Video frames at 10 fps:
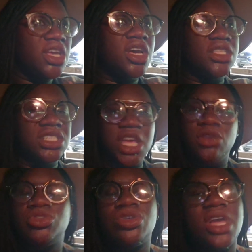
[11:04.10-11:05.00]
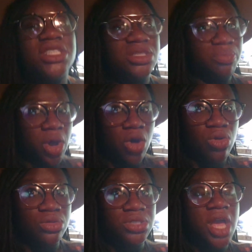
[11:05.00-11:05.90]
continued to
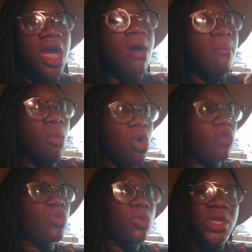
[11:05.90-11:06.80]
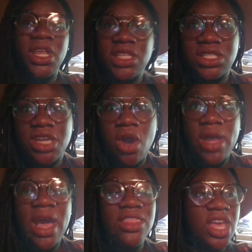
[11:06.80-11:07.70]
expose more of what we needed to know.
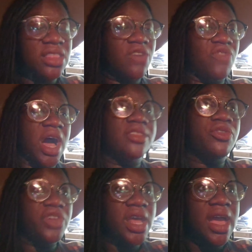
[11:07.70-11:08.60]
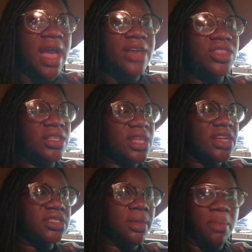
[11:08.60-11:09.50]
And I thank the Father for that. I think
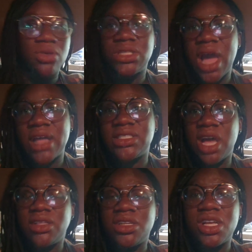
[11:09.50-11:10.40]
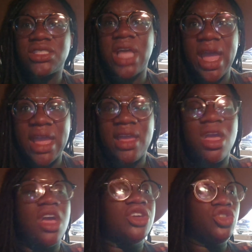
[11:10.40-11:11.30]
that is the Most High telling us, hey,
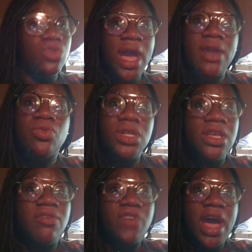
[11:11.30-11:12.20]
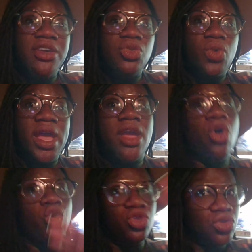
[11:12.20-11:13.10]
you got to really evaluate
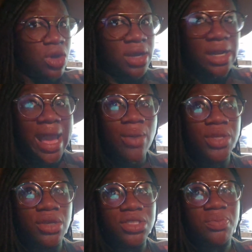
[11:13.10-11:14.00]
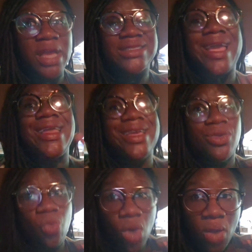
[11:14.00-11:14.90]
who you're going to allow in your space and
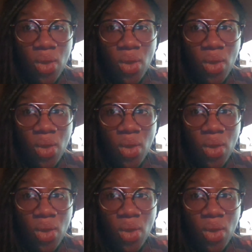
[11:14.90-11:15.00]
in what